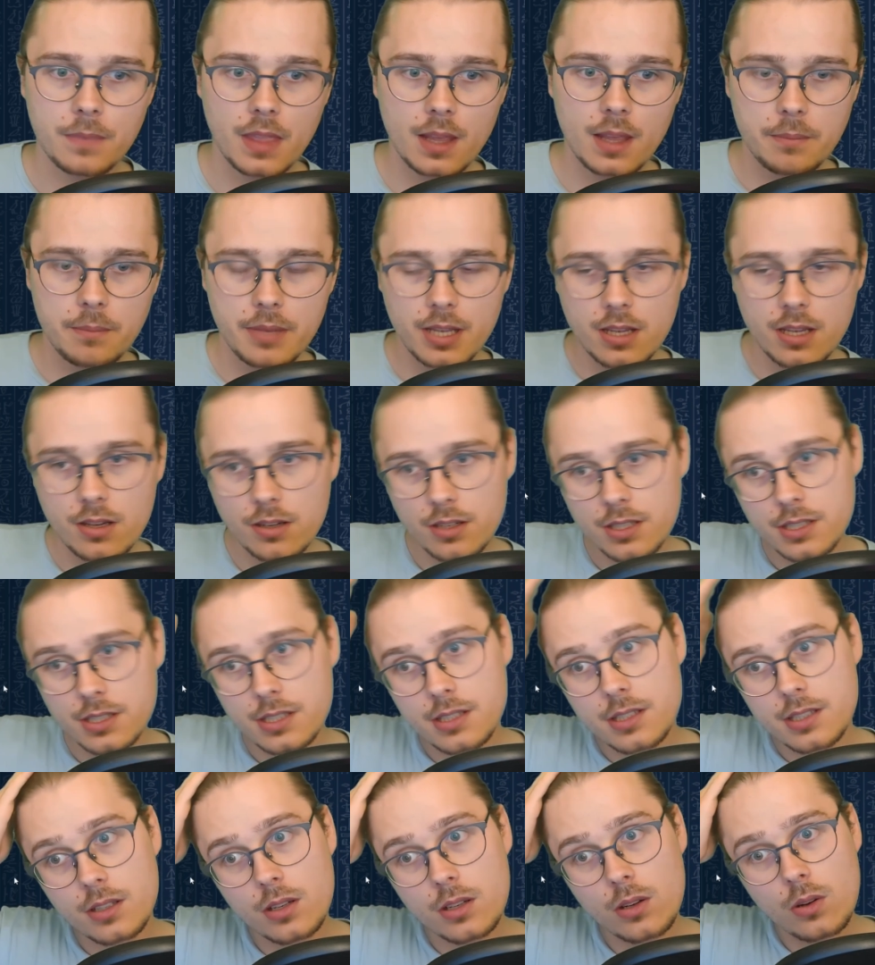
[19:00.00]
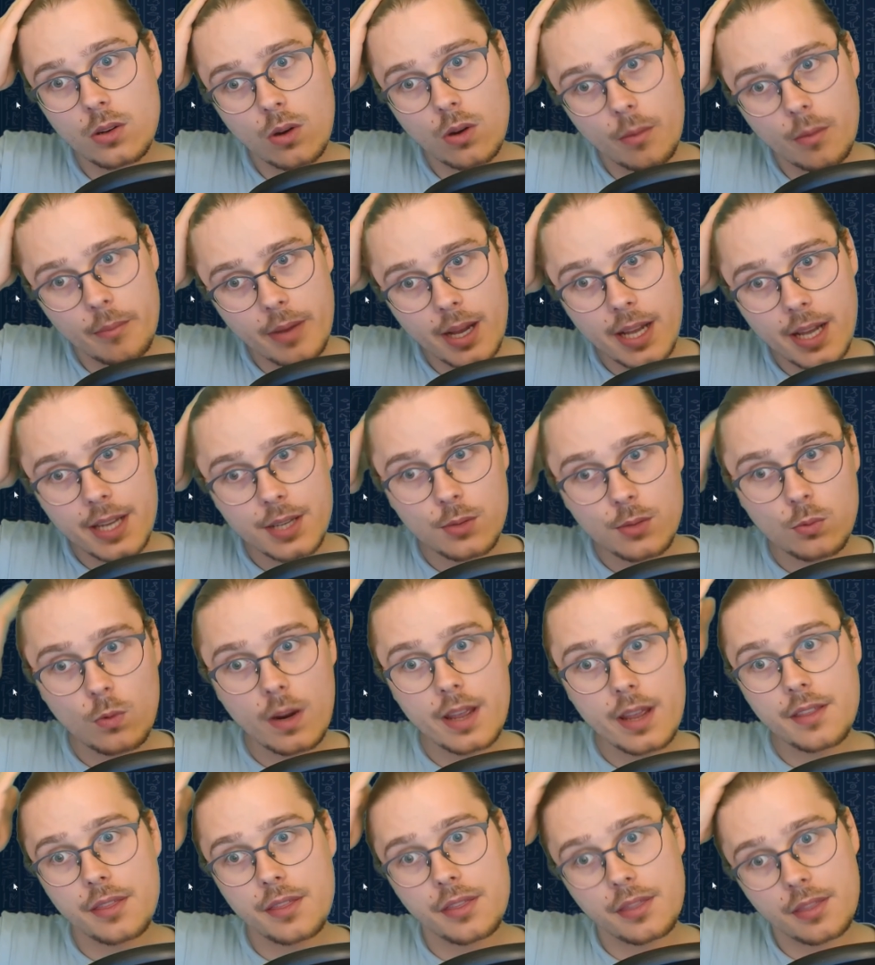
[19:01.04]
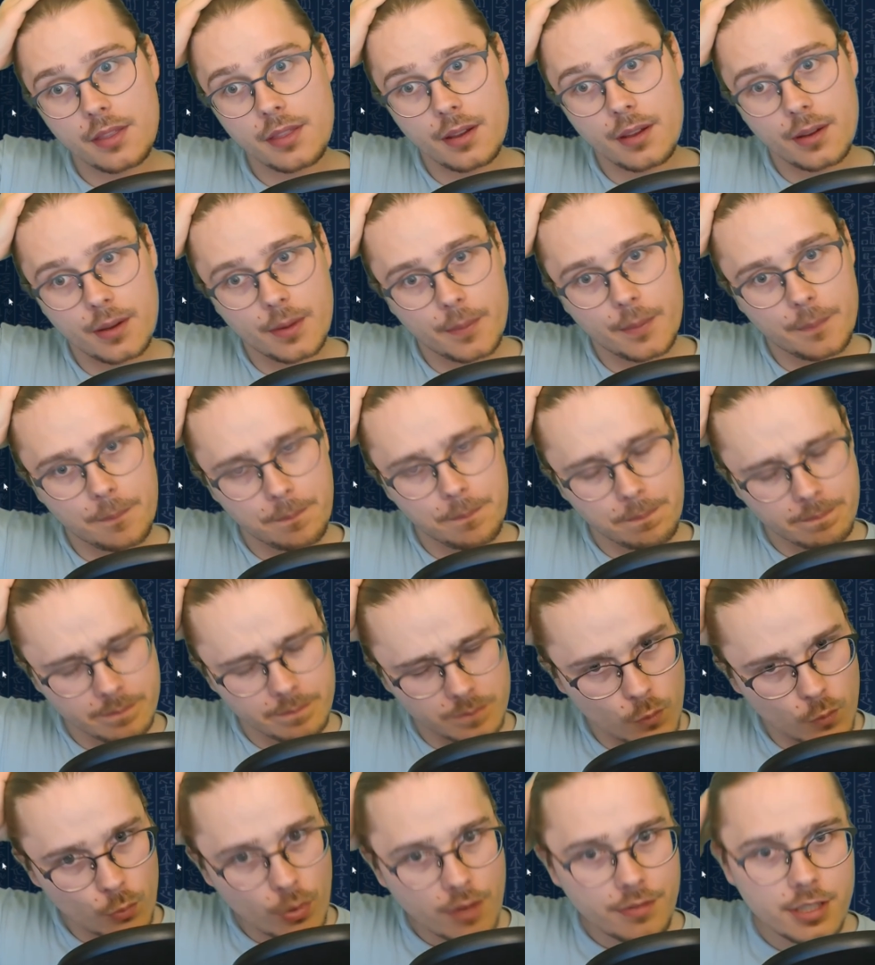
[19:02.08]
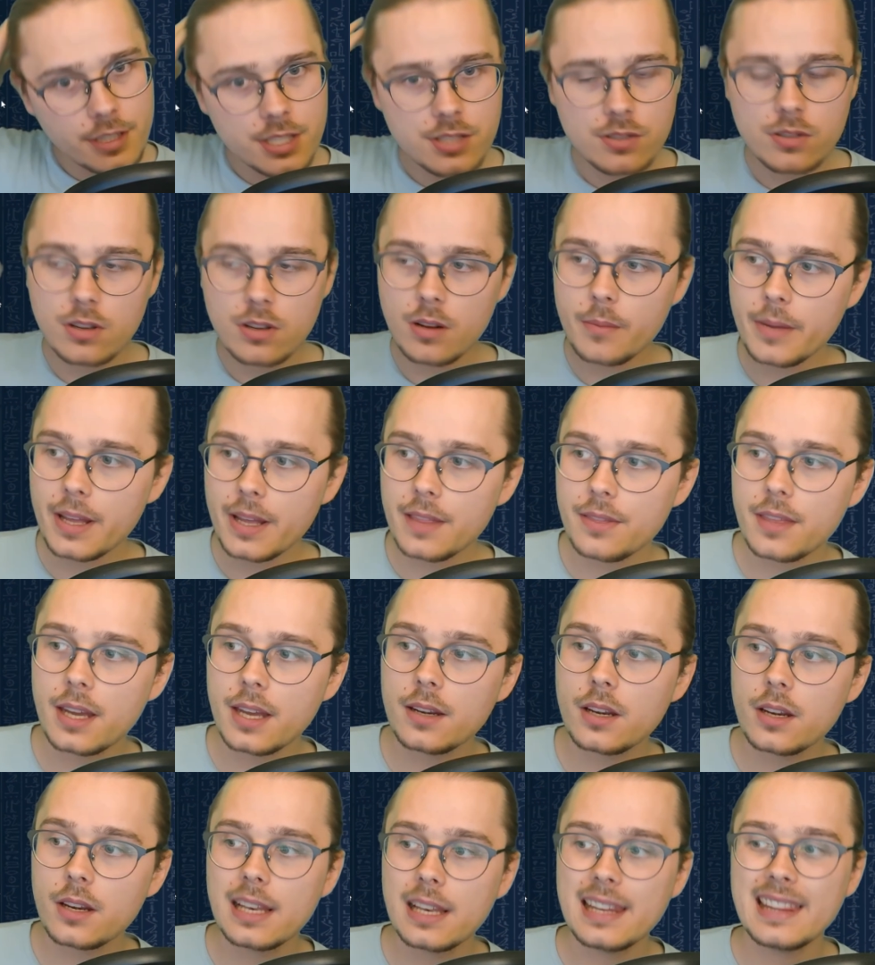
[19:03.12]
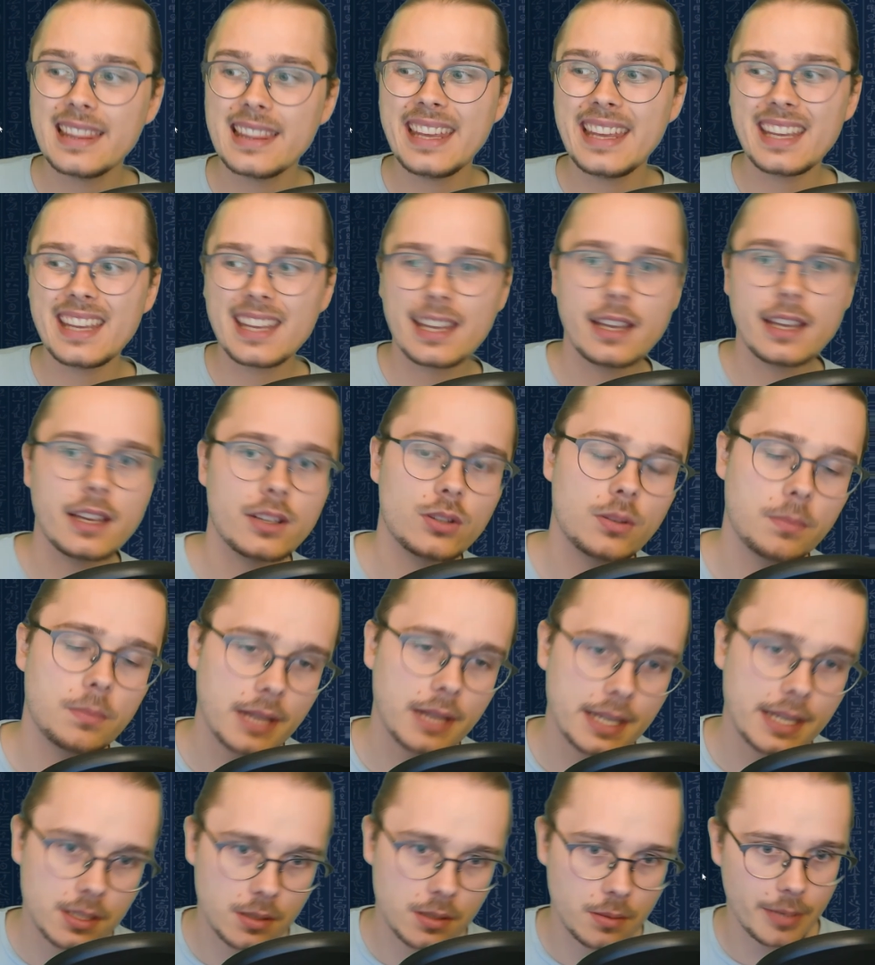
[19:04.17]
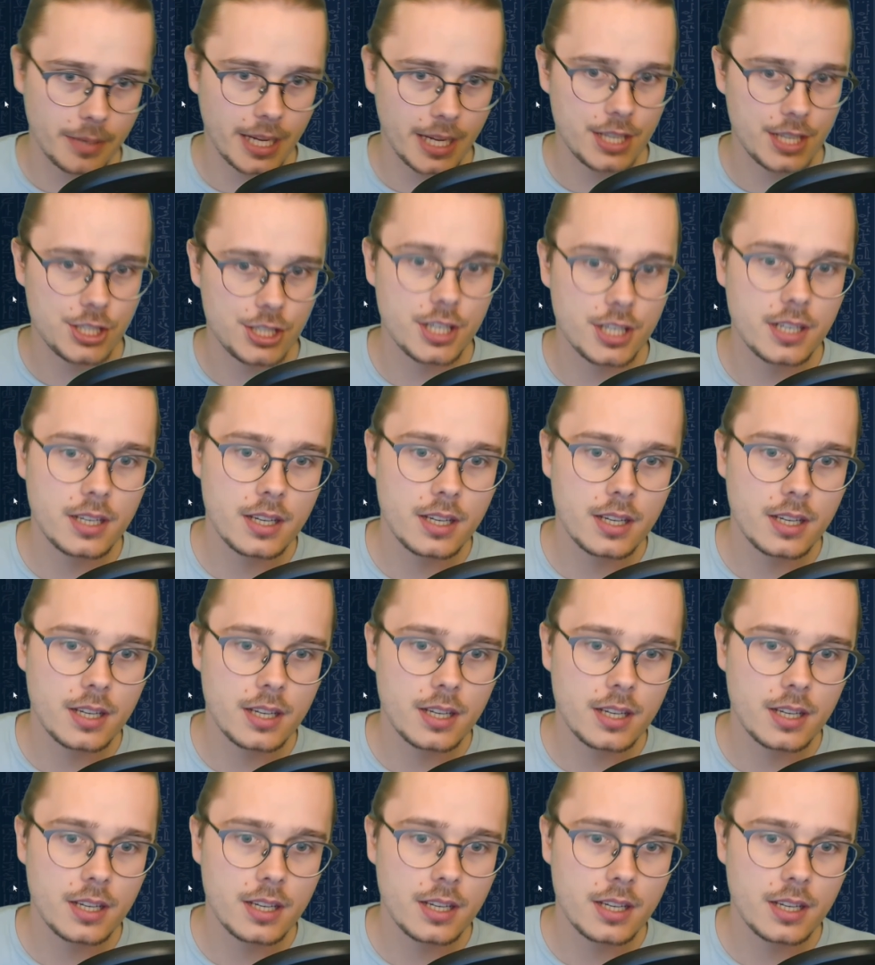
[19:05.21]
because combined with River Storm and then linking into Platinum Gadget,